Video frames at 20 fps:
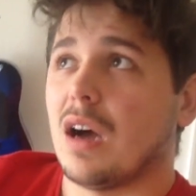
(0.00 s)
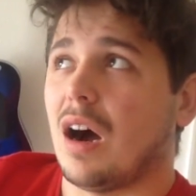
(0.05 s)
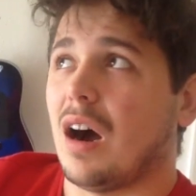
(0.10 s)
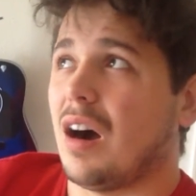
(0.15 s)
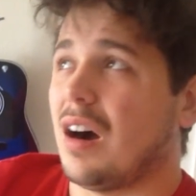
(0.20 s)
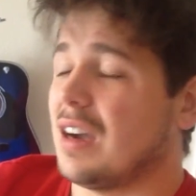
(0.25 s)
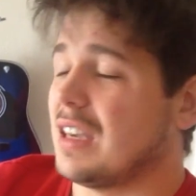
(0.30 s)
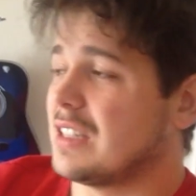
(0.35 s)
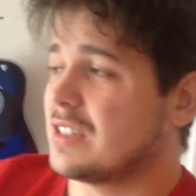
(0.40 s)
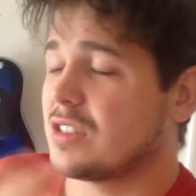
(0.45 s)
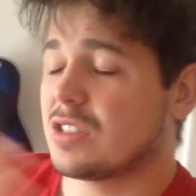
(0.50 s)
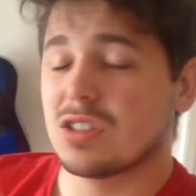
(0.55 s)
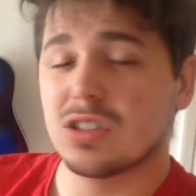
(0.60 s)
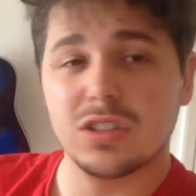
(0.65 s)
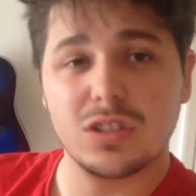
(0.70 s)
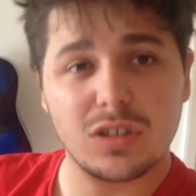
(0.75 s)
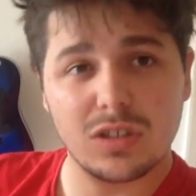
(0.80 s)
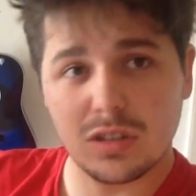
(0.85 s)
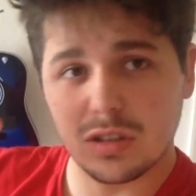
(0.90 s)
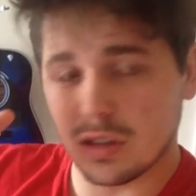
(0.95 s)
Uh,
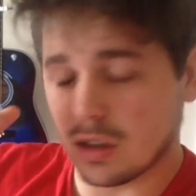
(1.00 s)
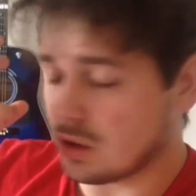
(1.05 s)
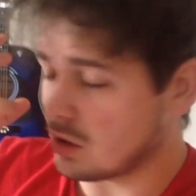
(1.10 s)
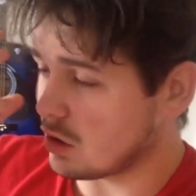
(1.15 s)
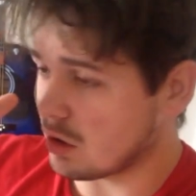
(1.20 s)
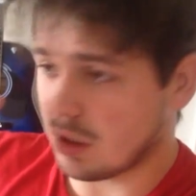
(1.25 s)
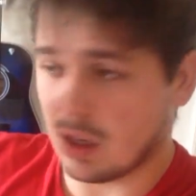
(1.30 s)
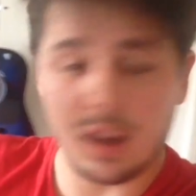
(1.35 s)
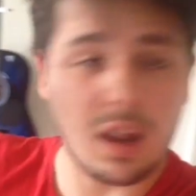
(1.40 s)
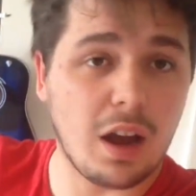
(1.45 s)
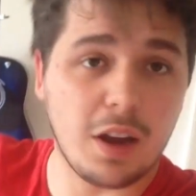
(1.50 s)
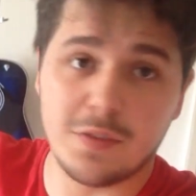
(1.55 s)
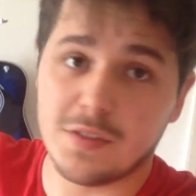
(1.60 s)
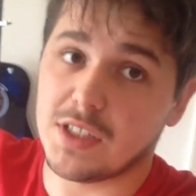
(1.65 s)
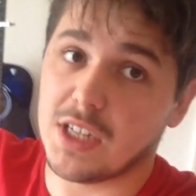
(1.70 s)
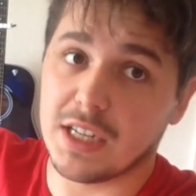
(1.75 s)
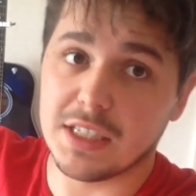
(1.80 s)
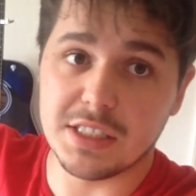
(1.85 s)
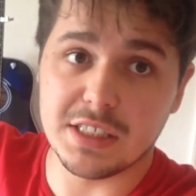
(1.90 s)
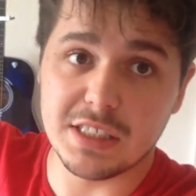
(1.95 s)
it's life
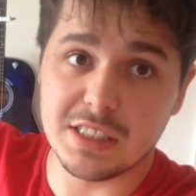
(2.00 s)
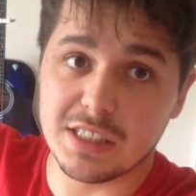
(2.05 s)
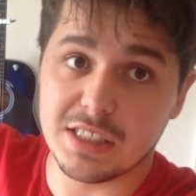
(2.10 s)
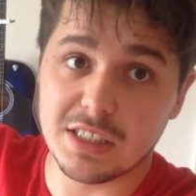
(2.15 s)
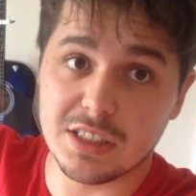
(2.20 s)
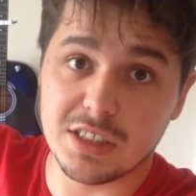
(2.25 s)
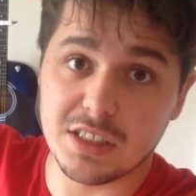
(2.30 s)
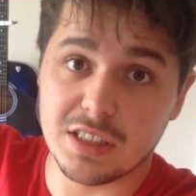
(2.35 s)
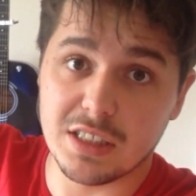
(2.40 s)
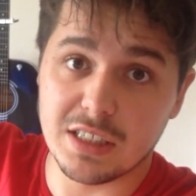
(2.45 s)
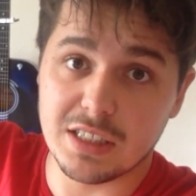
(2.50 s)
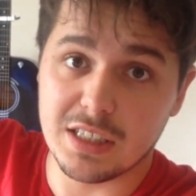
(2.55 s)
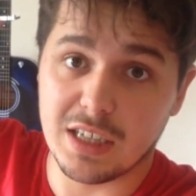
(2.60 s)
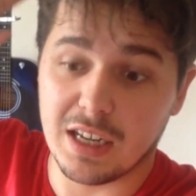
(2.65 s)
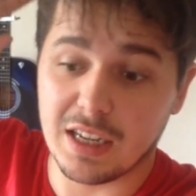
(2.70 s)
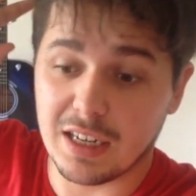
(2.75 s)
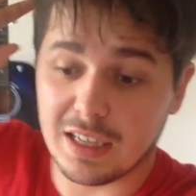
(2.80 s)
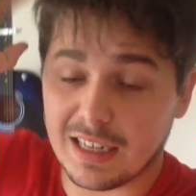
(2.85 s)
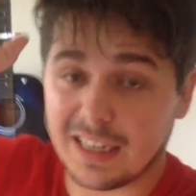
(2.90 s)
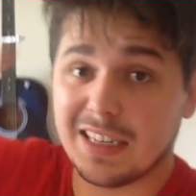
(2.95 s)
changing decision this,
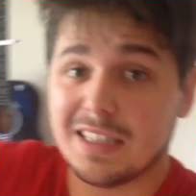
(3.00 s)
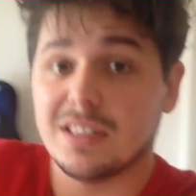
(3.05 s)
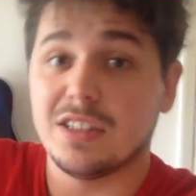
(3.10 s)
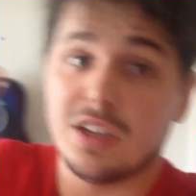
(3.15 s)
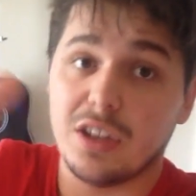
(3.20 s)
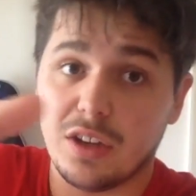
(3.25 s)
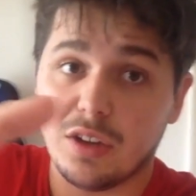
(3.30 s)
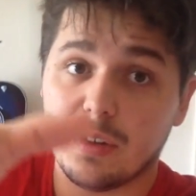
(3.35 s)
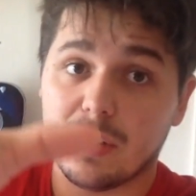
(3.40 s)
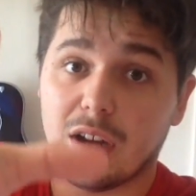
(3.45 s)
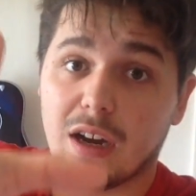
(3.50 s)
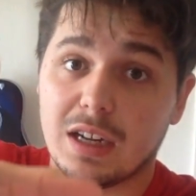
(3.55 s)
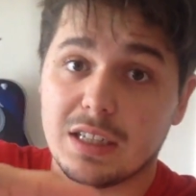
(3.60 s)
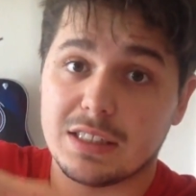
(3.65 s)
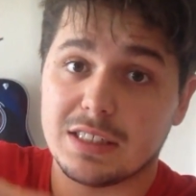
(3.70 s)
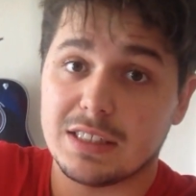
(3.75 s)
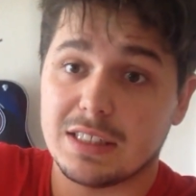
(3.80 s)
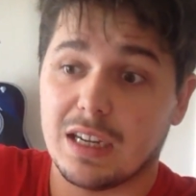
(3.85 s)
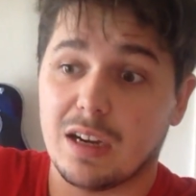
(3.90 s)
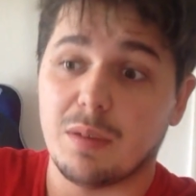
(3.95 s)
and I need you
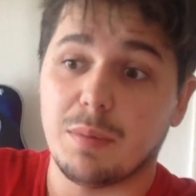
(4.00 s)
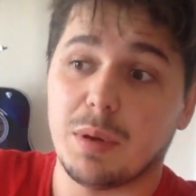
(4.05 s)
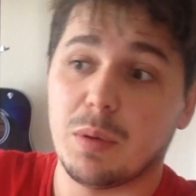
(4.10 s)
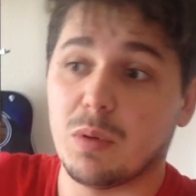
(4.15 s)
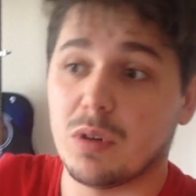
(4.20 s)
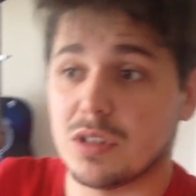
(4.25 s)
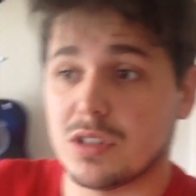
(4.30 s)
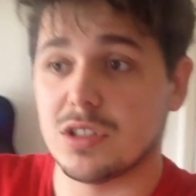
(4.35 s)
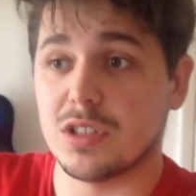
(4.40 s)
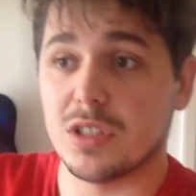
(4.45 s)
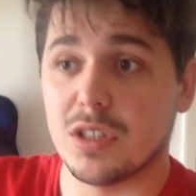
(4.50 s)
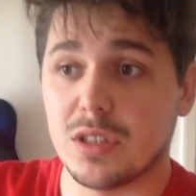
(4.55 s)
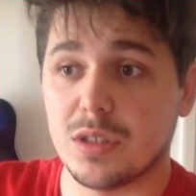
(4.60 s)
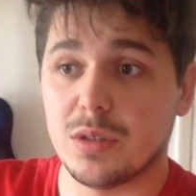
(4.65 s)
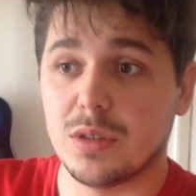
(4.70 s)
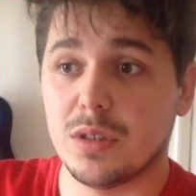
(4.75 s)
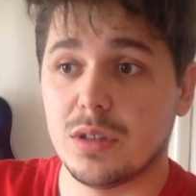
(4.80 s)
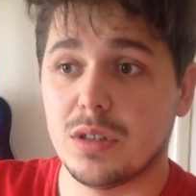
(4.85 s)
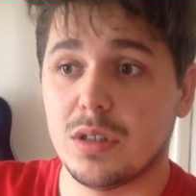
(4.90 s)
guys to tell me what to do.